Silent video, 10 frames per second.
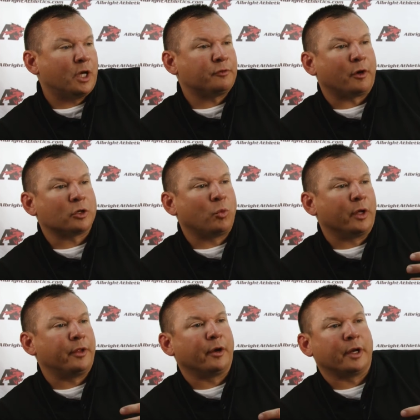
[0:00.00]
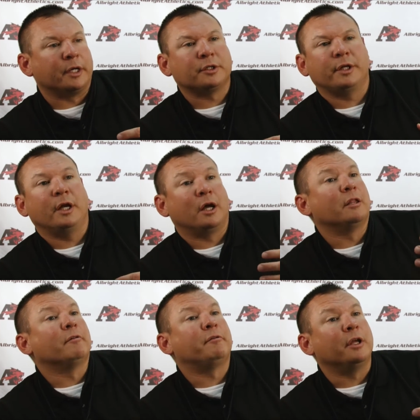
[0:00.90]
As far as what they're going to see
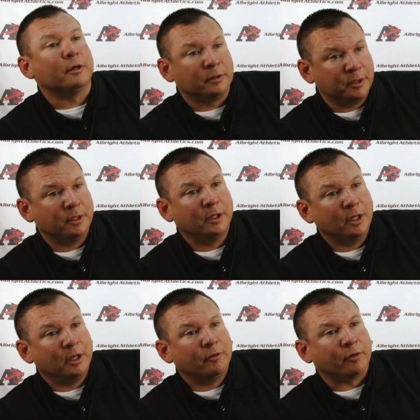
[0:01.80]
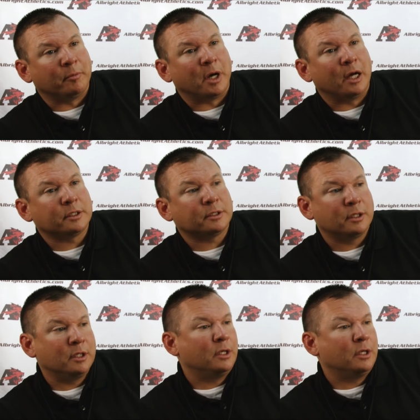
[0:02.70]
on the field from us,